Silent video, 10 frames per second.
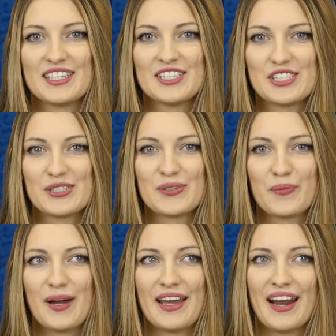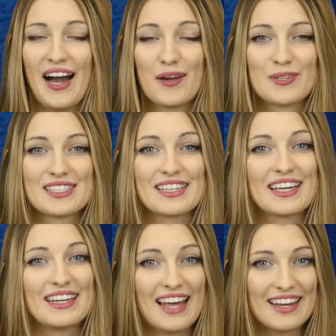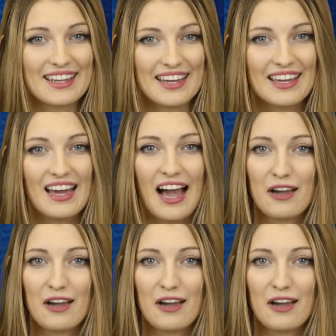to do when I was in Connecticut,